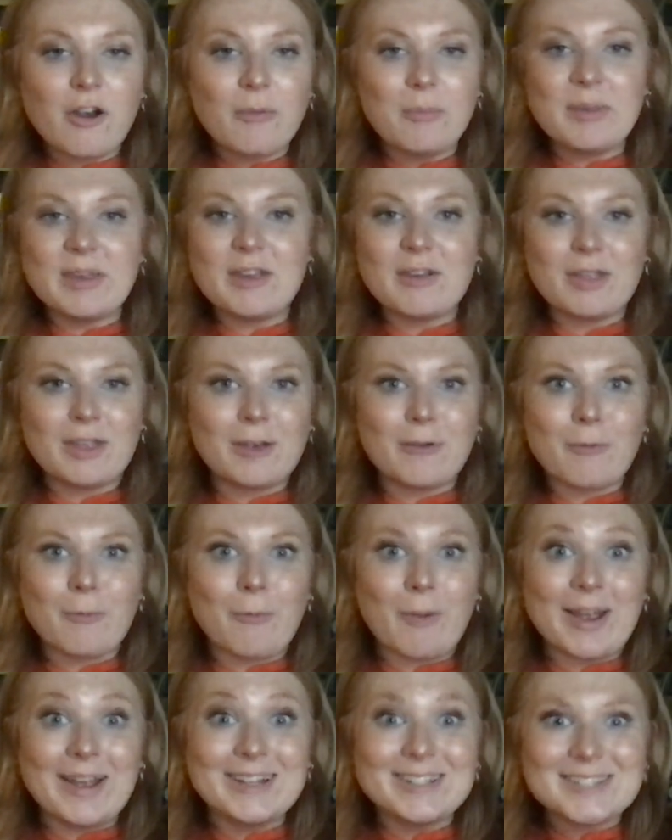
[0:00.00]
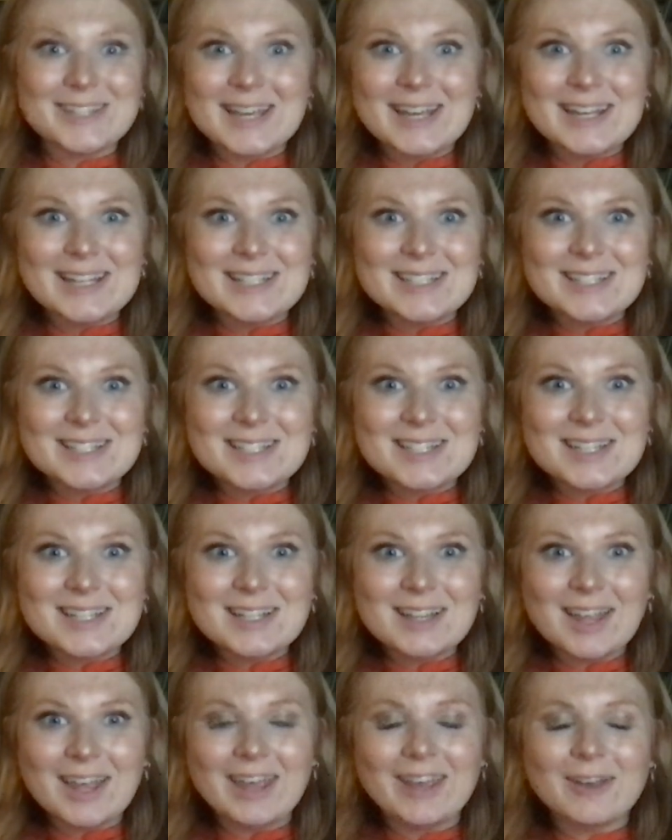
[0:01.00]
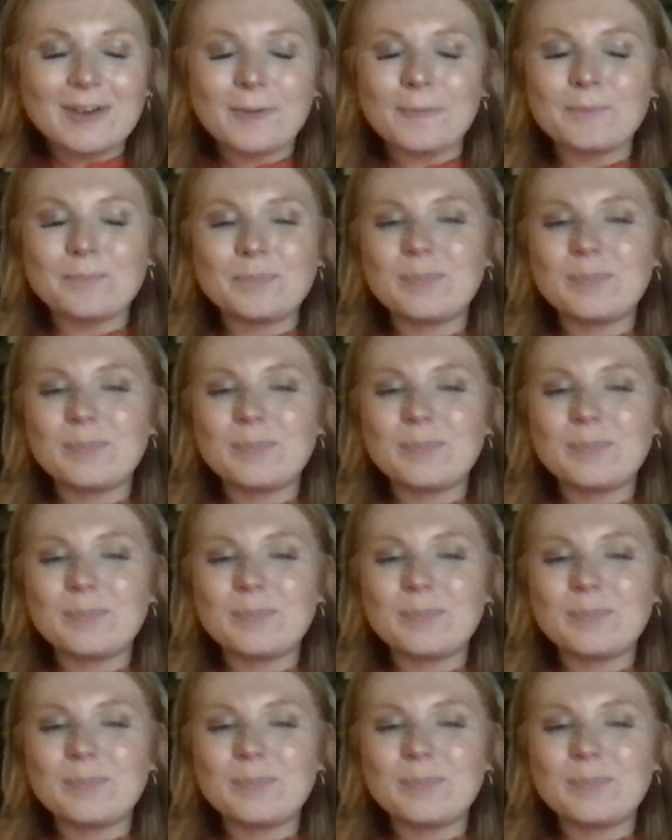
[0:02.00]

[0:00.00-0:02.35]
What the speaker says: her being like racist like